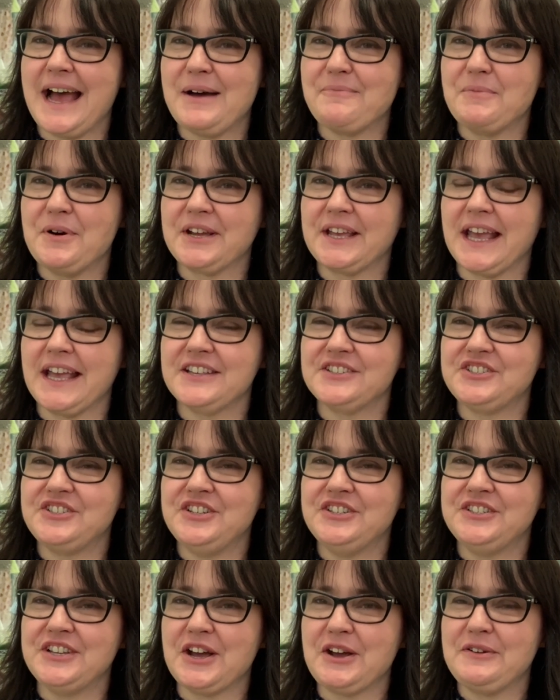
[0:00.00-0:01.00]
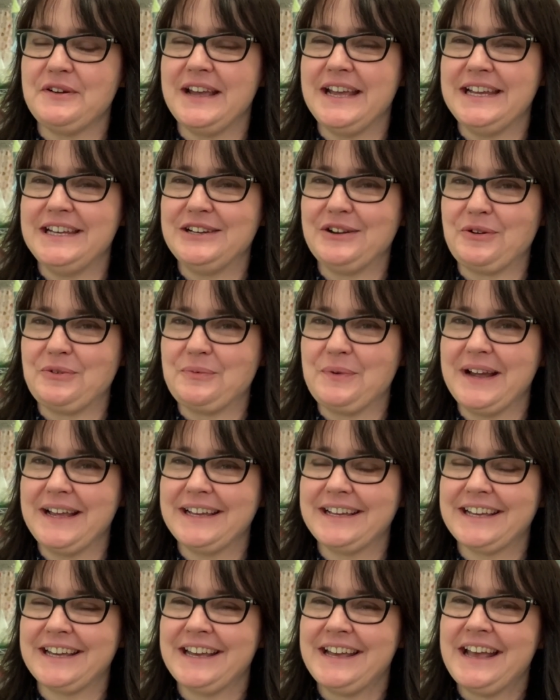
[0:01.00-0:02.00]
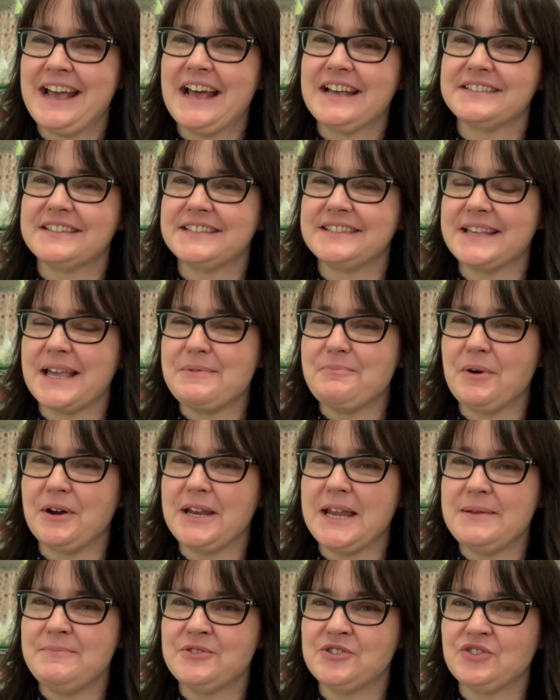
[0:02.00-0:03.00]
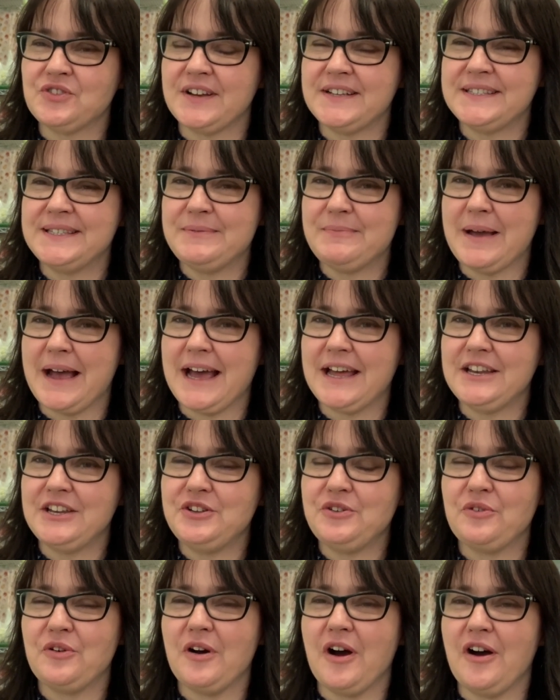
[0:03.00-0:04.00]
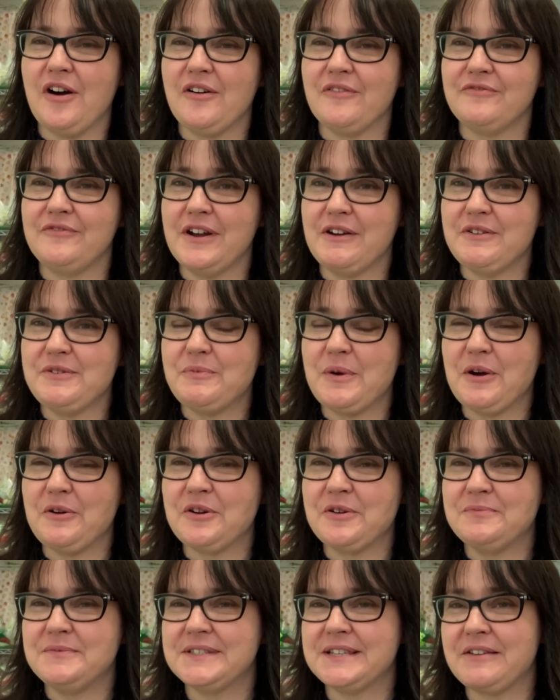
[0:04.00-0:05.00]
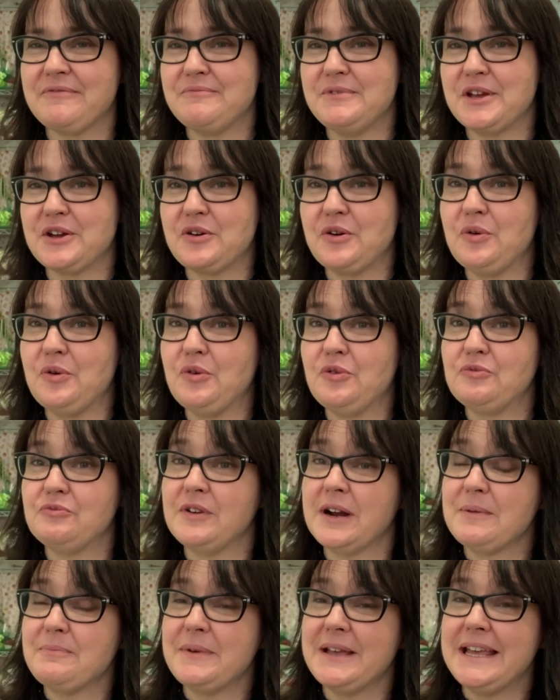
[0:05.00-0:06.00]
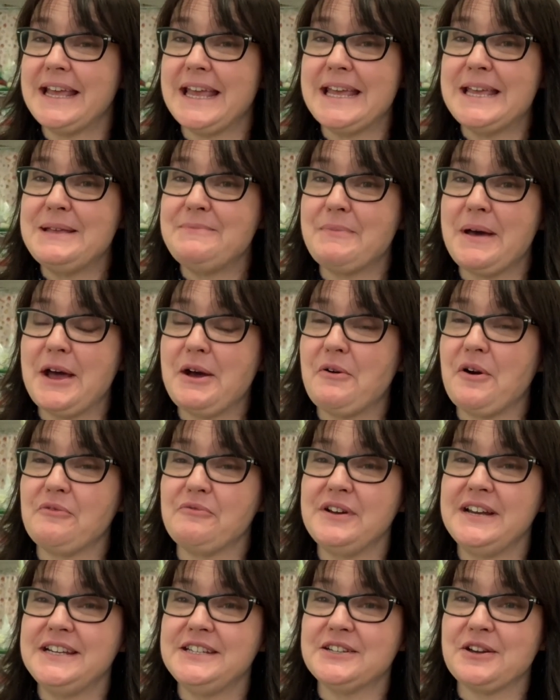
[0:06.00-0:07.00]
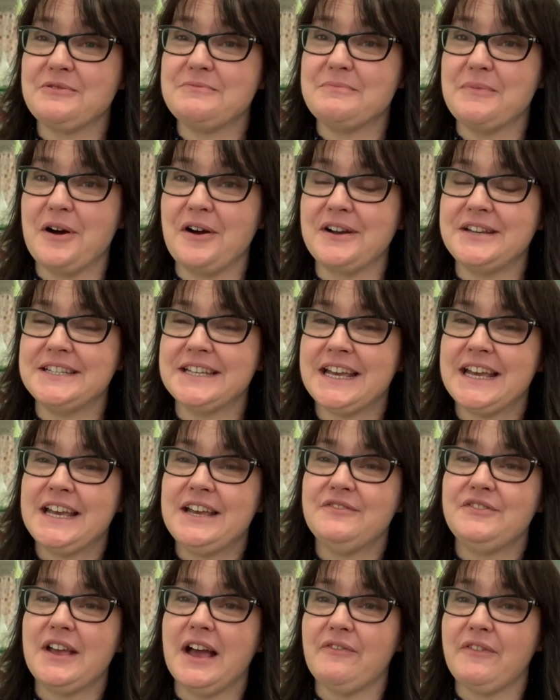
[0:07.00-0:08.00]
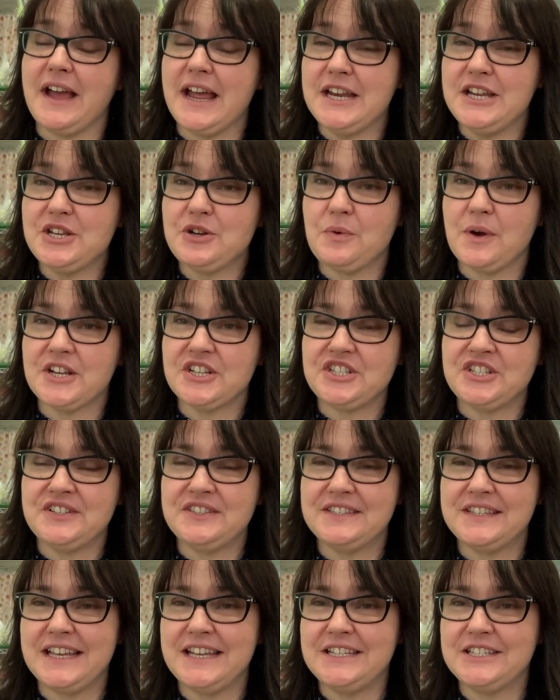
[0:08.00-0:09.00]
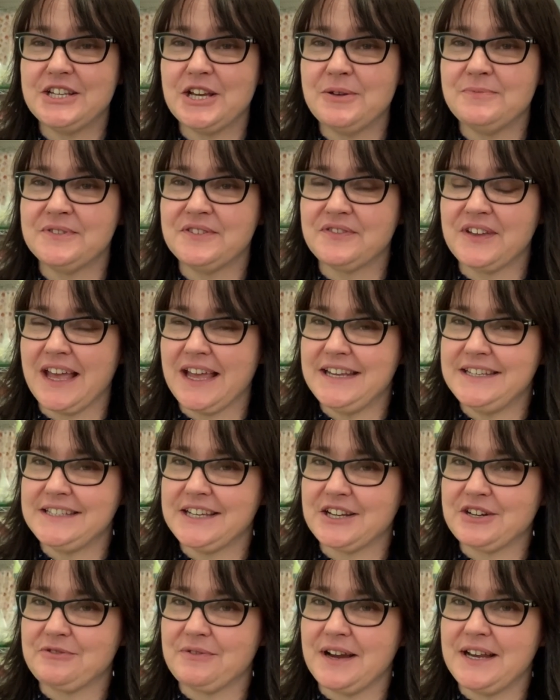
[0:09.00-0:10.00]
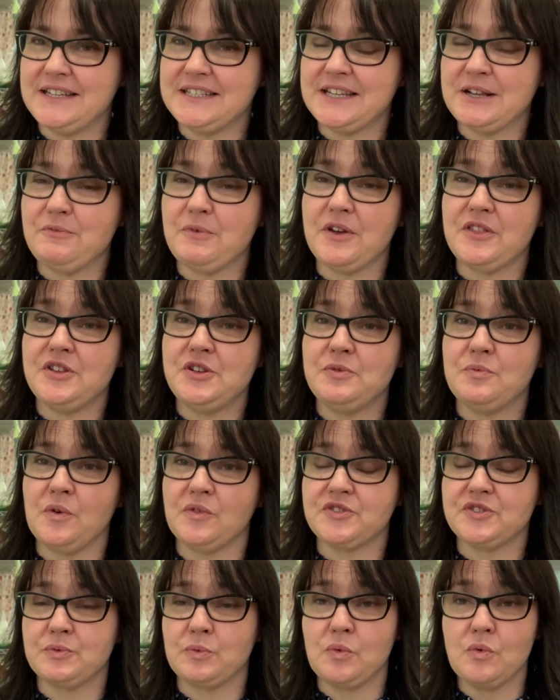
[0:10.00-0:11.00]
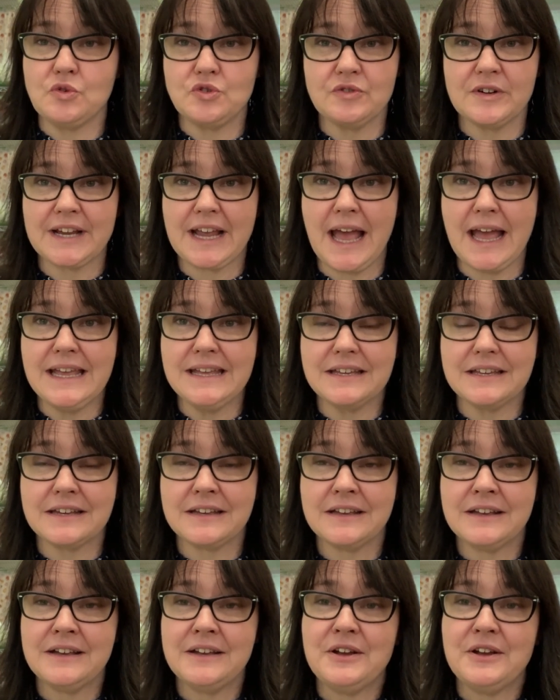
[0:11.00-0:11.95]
at my cake studio in Longwick to say my name is Tracey Mann. You are very welcome to give me a call, ring me, email. I really don't mind. If you have any questions in terms of cake decorating, whether you want to order a cake,